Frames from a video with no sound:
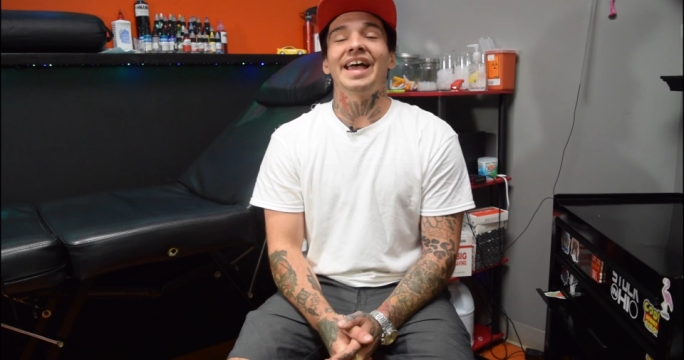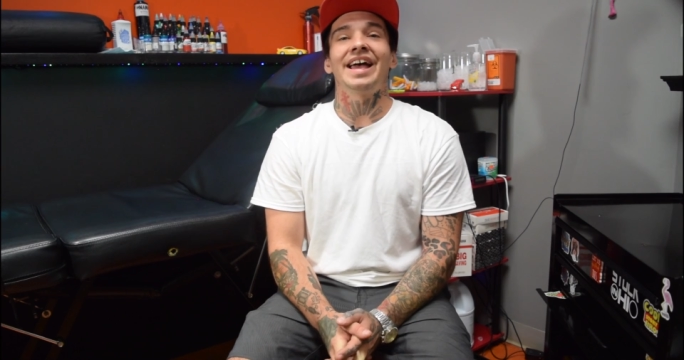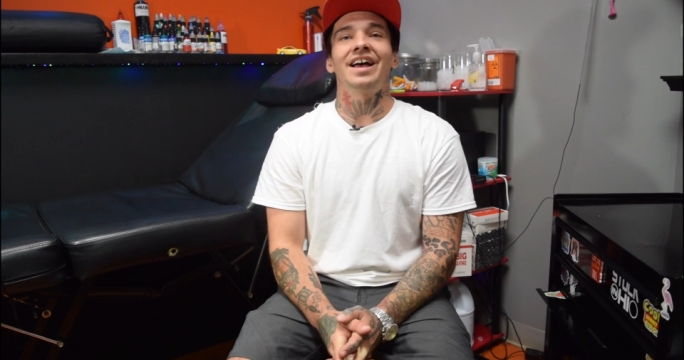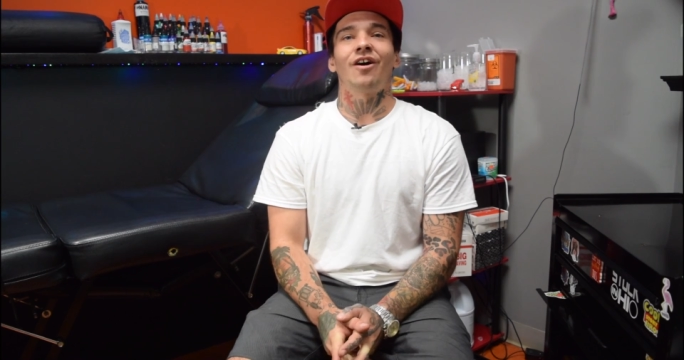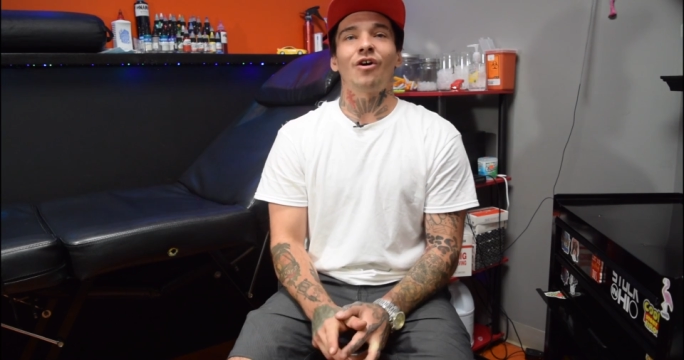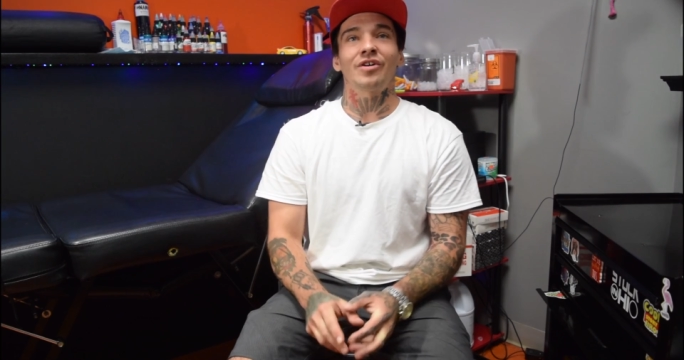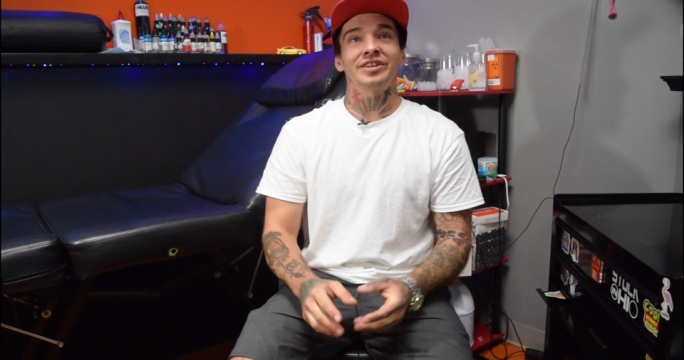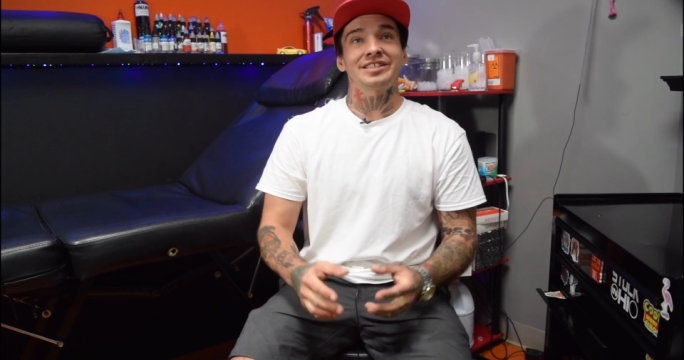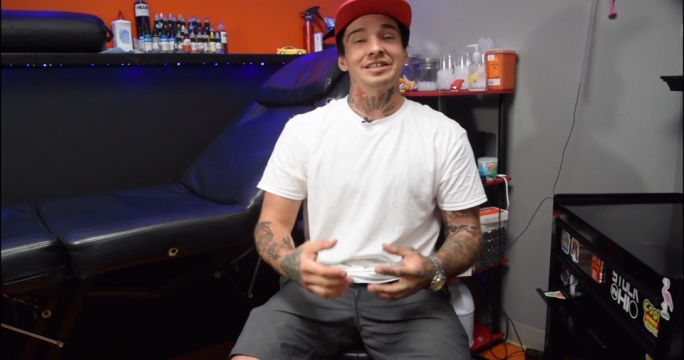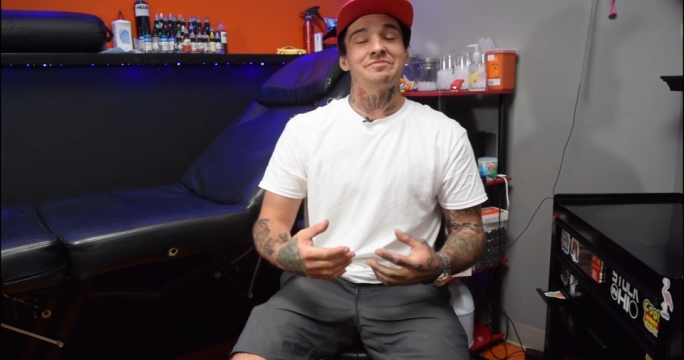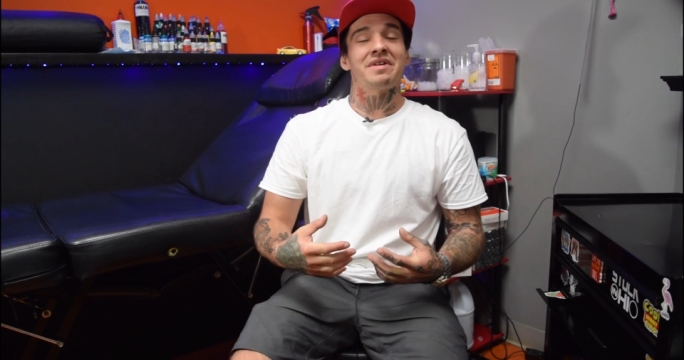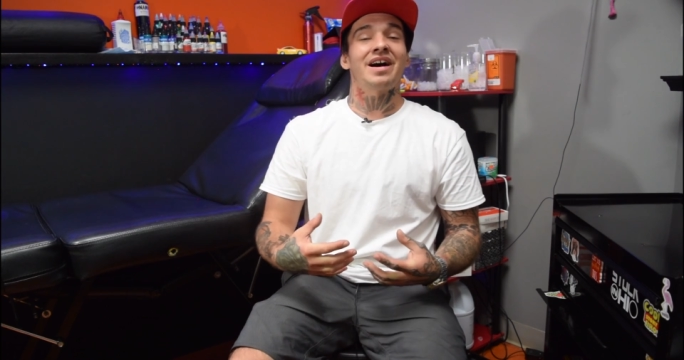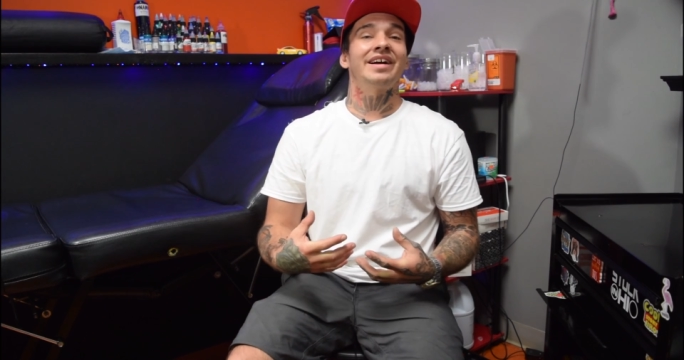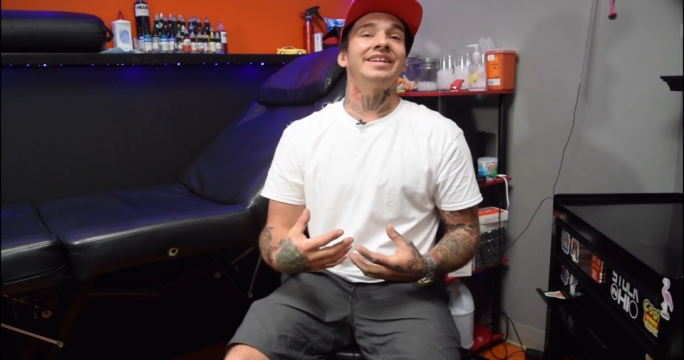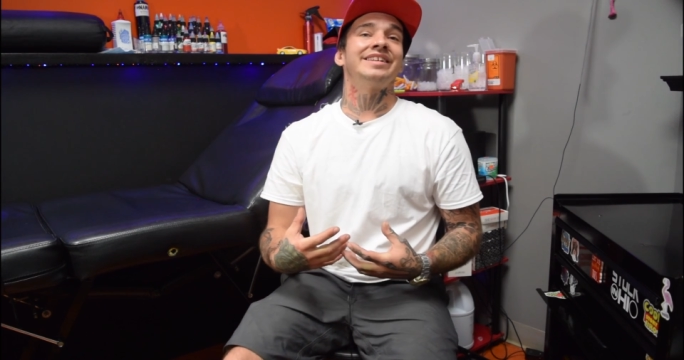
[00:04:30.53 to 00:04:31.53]
Honestly,
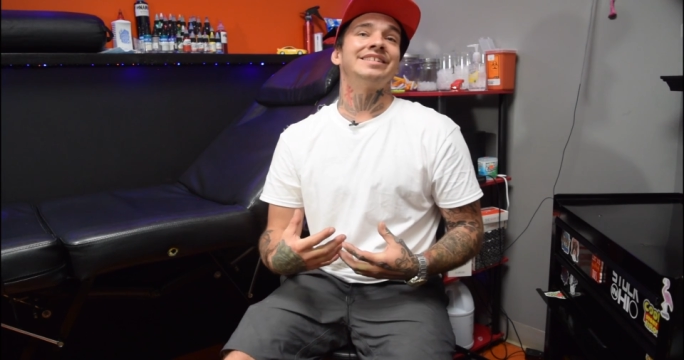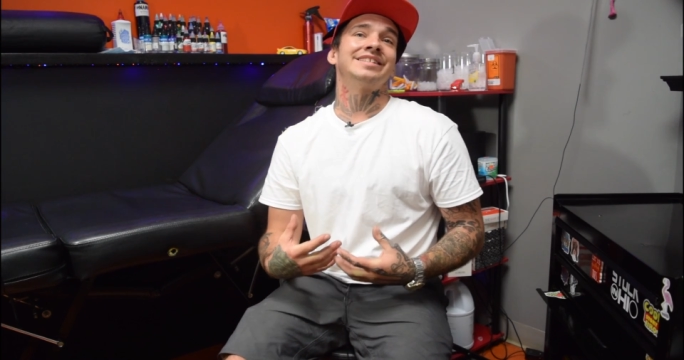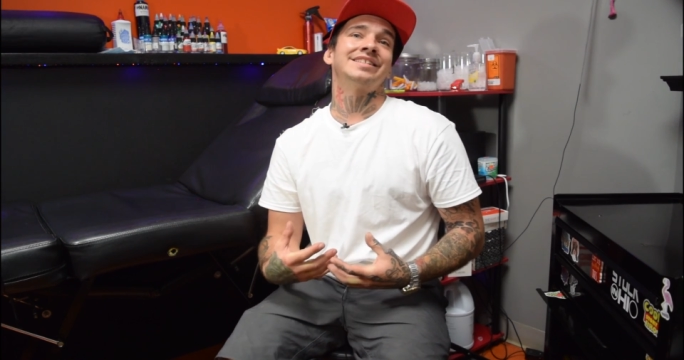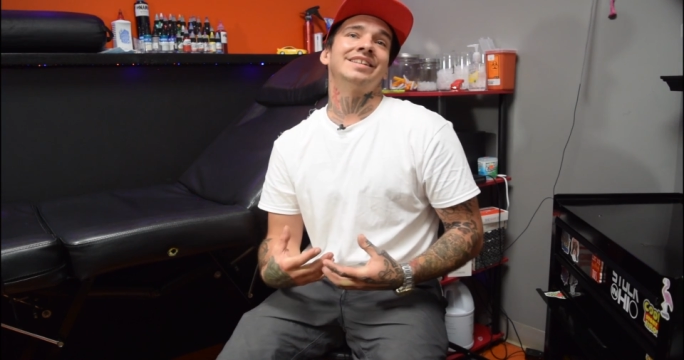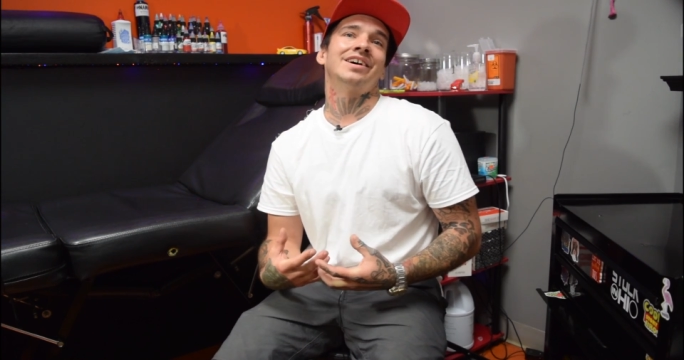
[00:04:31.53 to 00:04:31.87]
mine is